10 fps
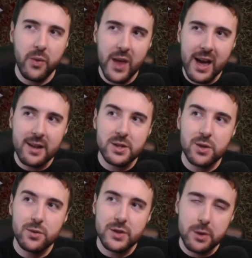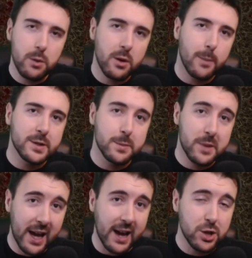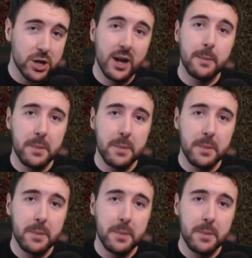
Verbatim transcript: there to soak up some cash,